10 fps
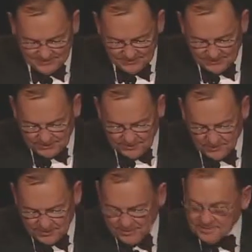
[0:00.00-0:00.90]
the second
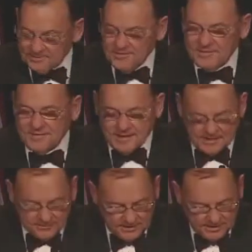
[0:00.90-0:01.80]
main
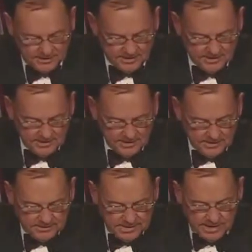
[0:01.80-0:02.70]
task tonight.
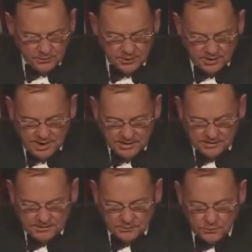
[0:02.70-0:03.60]
Tonight we are
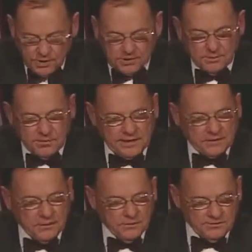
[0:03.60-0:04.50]
honored to welcome my
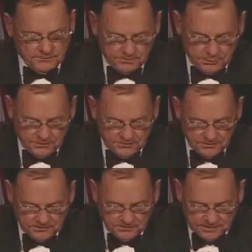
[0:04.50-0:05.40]
close
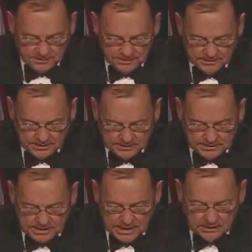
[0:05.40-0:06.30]
personal friend,
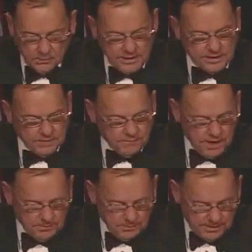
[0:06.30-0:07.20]
Chicago Mayor
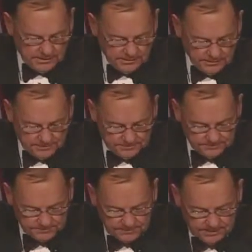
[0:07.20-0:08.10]
Rahm Emanuel.
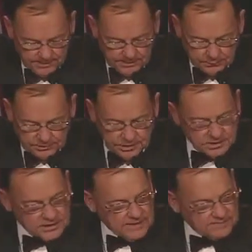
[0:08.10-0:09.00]
It was
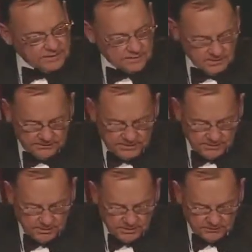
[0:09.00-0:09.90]
just seven,
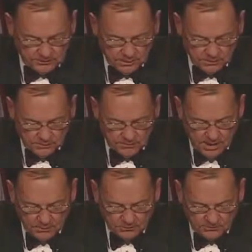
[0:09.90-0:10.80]
seven months ago that
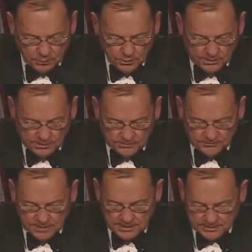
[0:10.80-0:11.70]
Rahm was sworn in
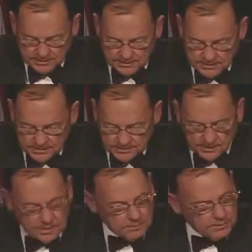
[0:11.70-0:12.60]
as mayor,
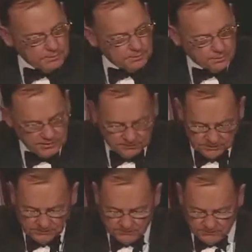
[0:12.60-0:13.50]
so let me
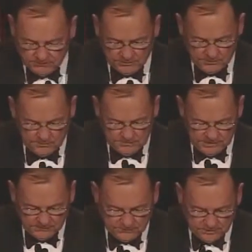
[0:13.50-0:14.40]
briefly review some
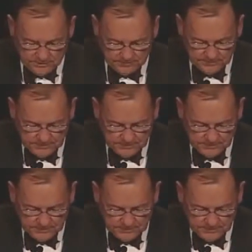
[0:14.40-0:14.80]
history.